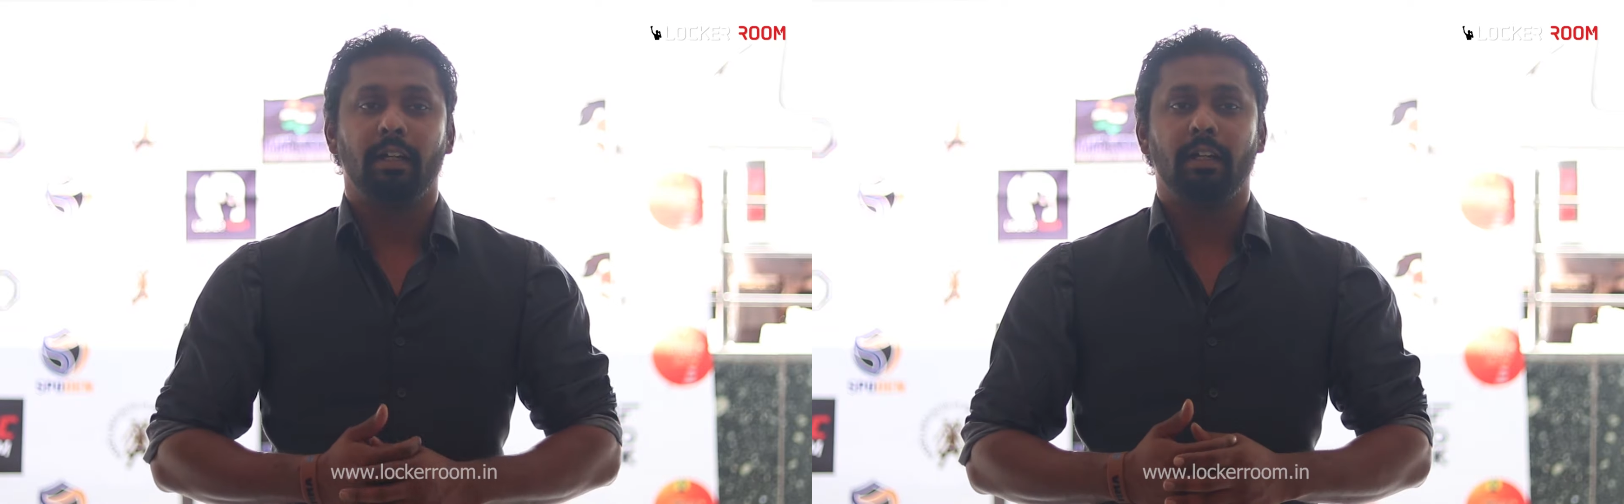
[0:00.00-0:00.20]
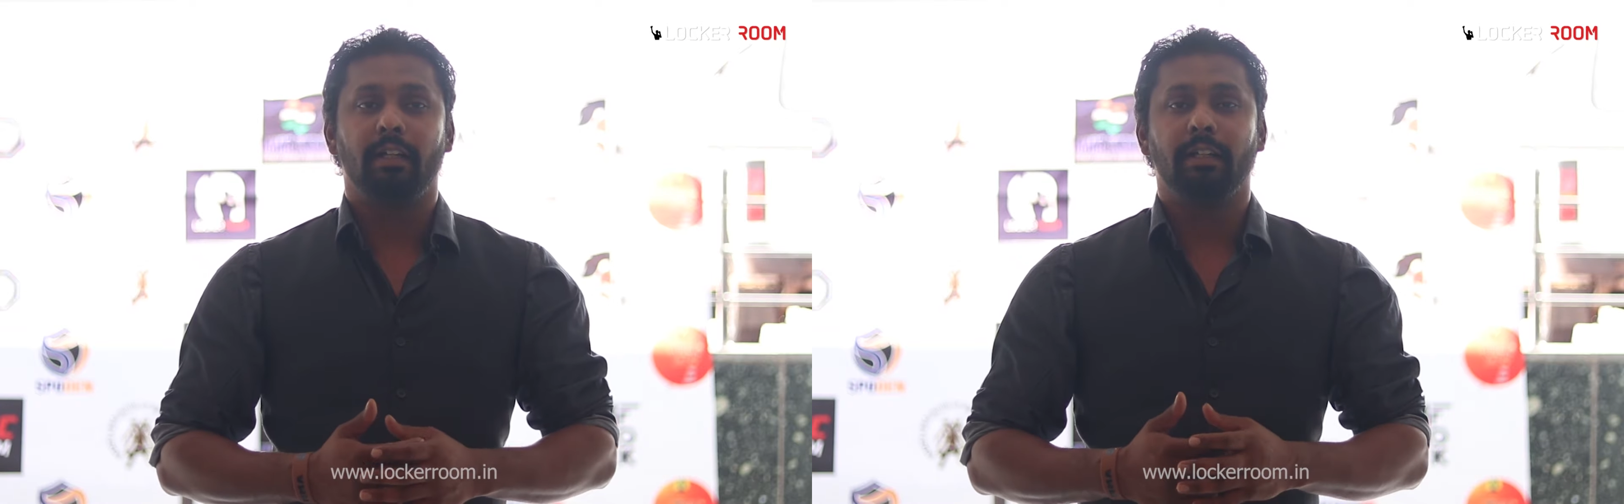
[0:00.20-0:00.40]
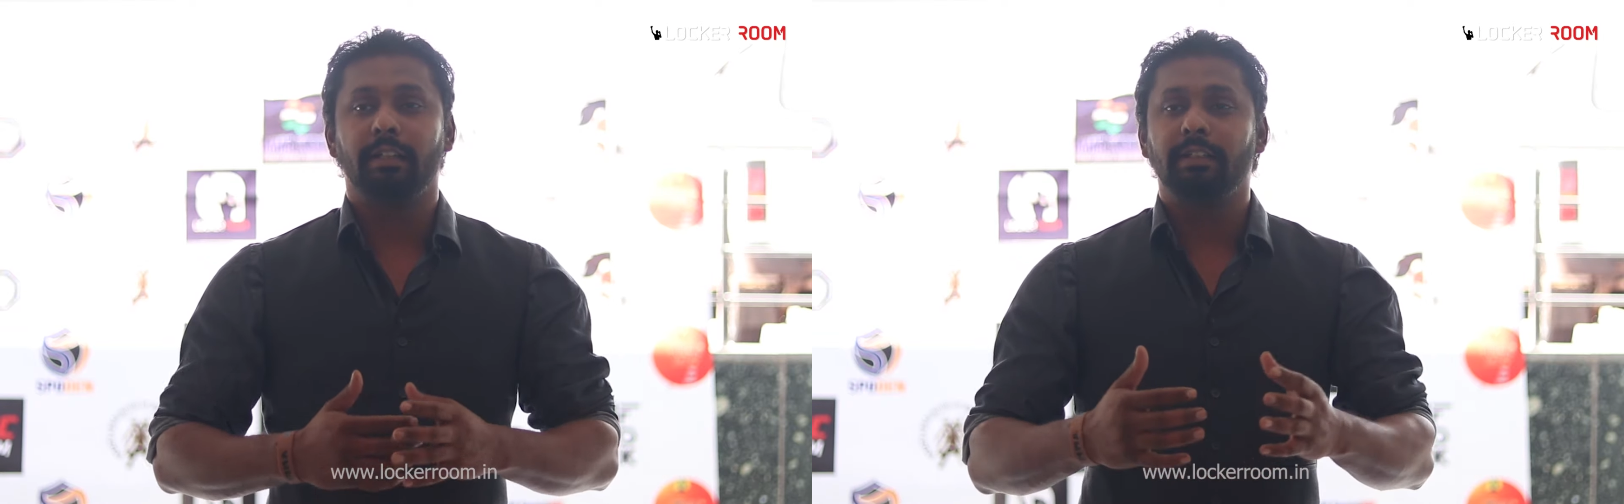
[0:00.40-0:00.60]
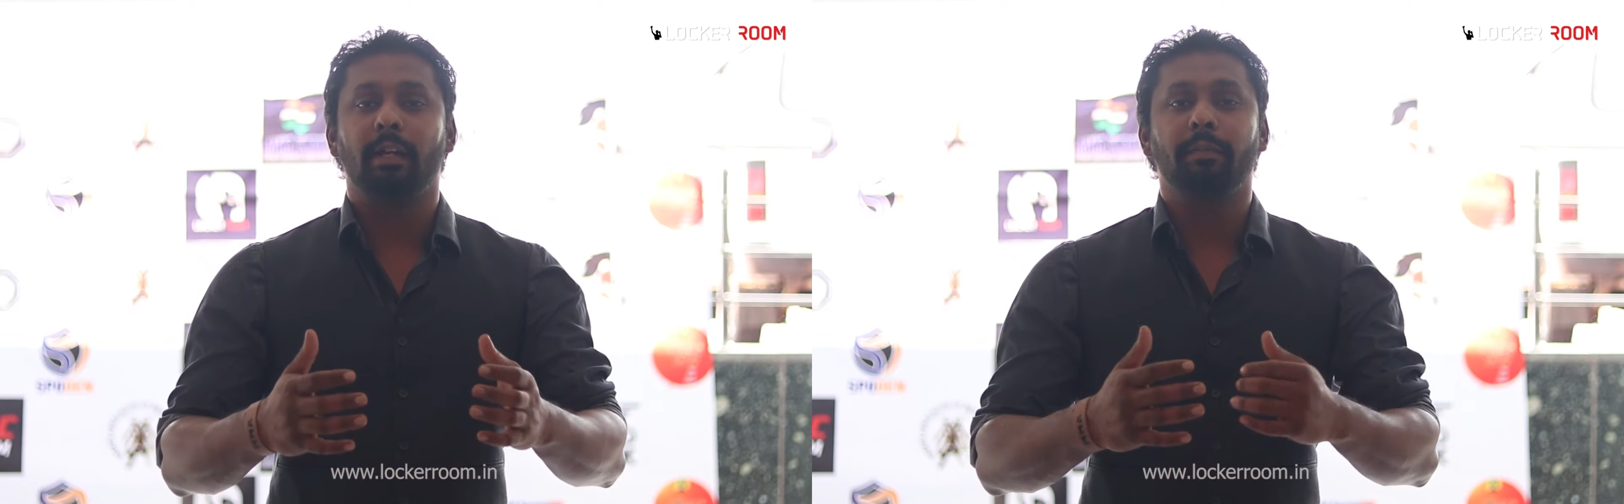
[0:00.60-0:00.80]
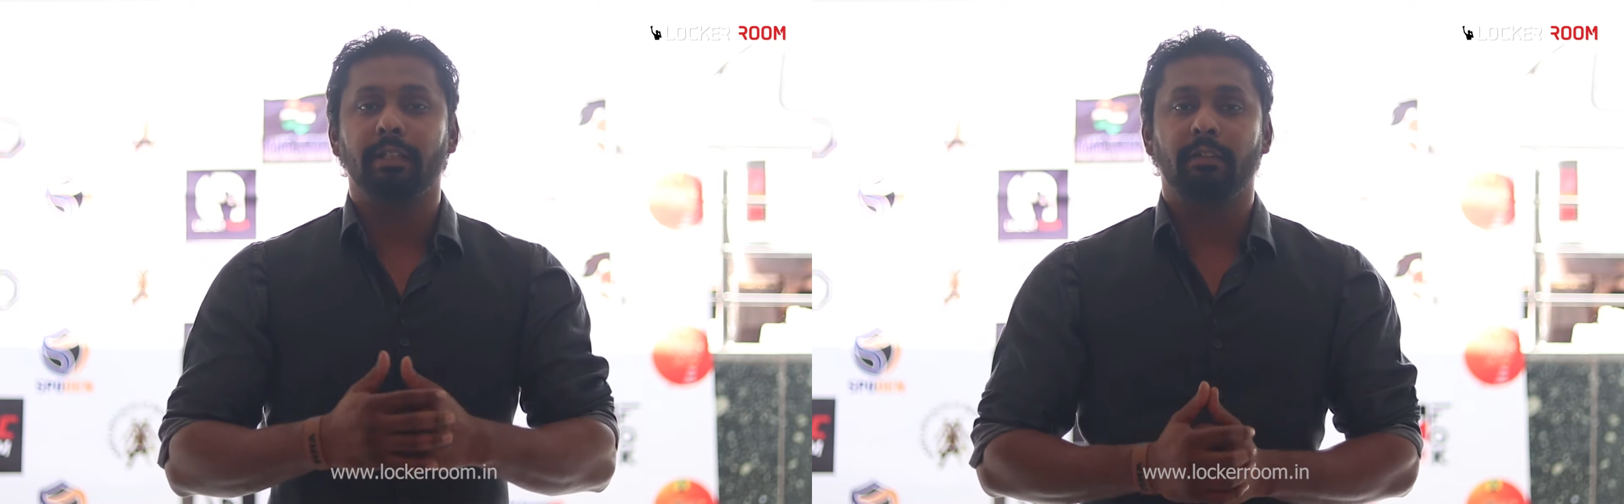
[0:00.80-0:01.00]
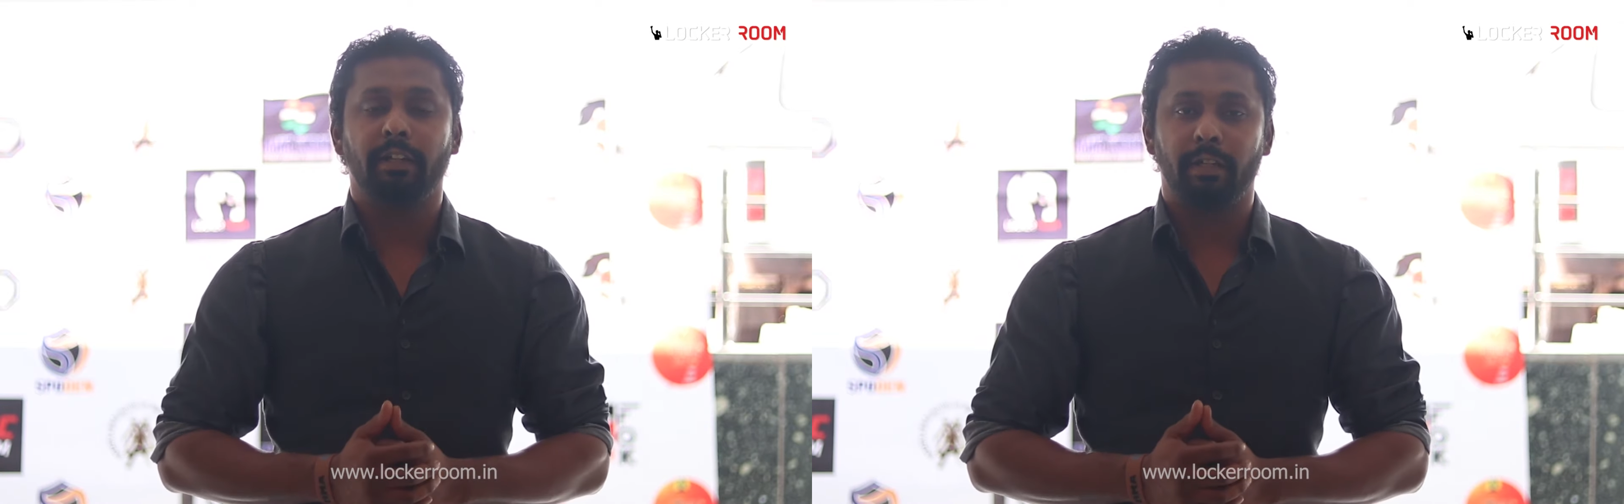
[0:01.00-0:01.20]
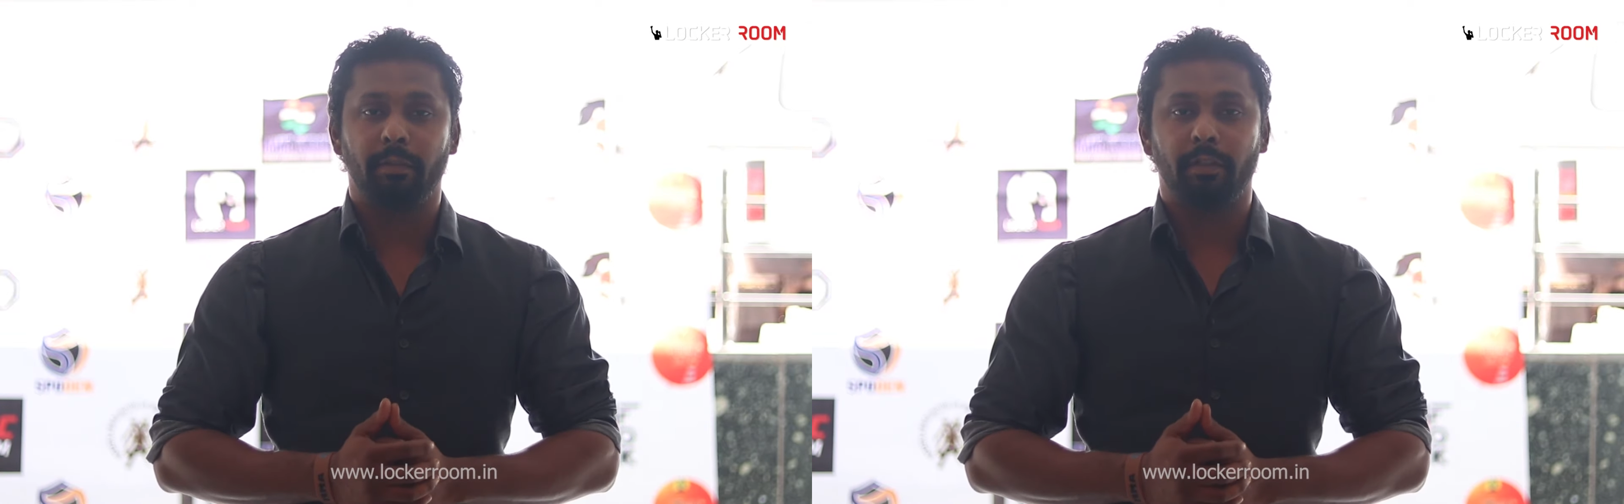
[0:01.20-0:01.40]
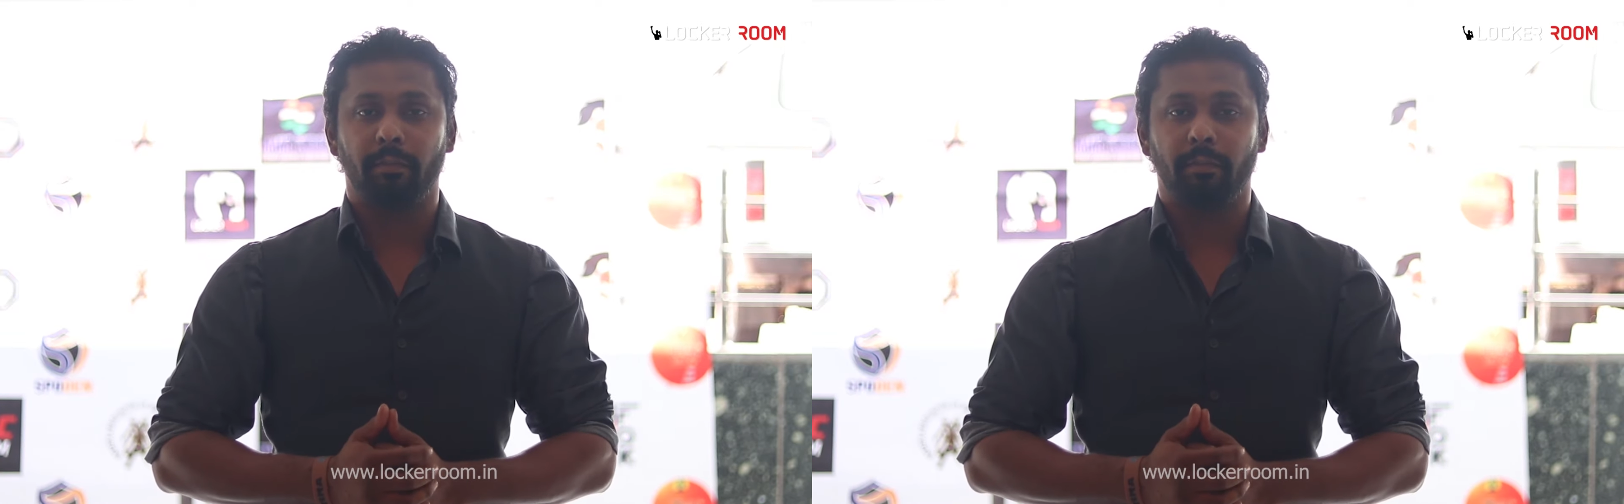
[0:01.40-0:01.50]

It is something that we're able